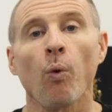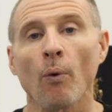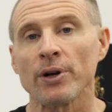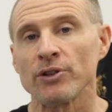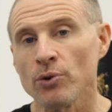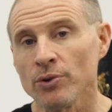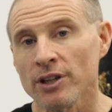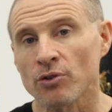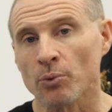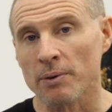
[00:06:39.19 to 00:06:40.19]
we do
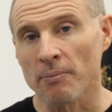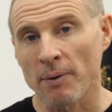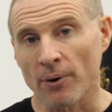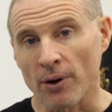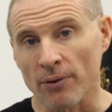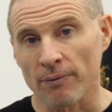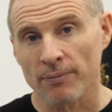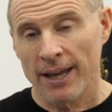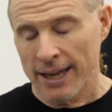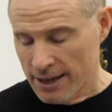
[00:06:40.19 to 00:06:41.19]
need to remember
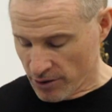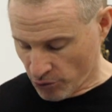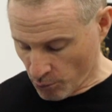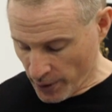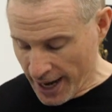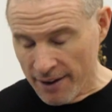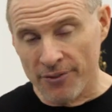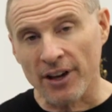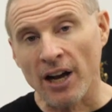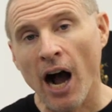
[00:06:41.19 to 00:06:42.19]
is we have
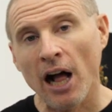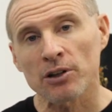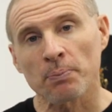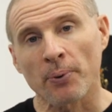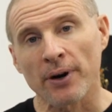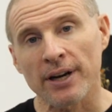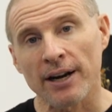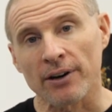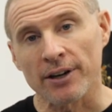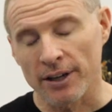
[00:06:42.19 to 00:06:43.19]
the collar print
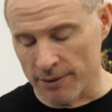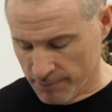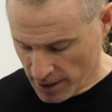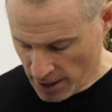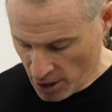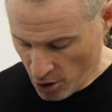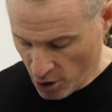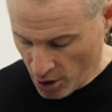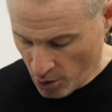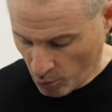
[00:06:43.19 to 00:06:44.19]
area.
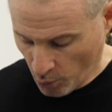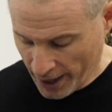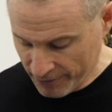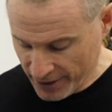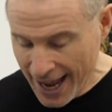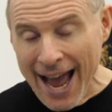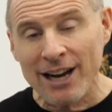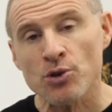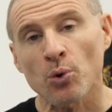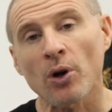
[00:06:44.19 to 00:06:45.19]
We'll have the
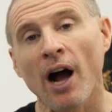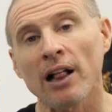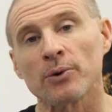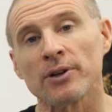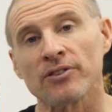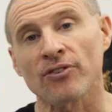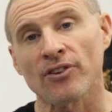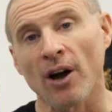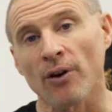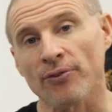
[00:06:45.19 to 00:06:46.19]
actual collar
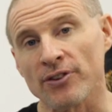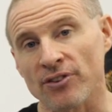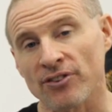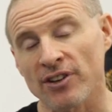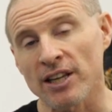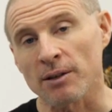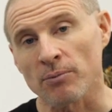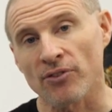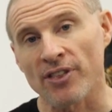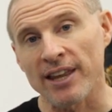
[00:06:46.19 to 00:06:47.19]
itself and
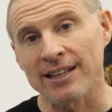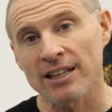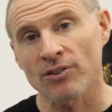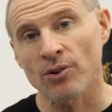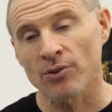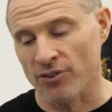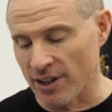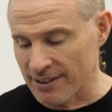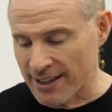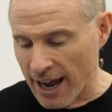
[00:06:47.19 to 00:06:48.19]
seams that need to
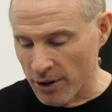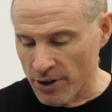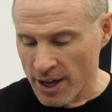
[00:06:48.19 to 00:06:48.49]
sit down